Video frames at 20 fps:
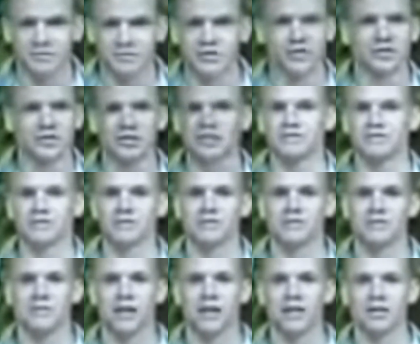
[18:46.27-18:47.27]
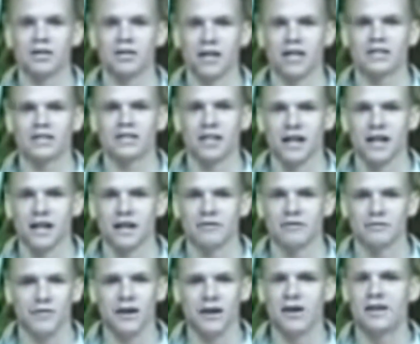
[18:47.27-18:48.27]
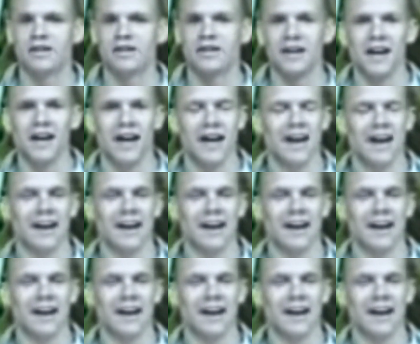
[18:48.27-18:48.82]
I'm just looking for somebody who likes to have fun,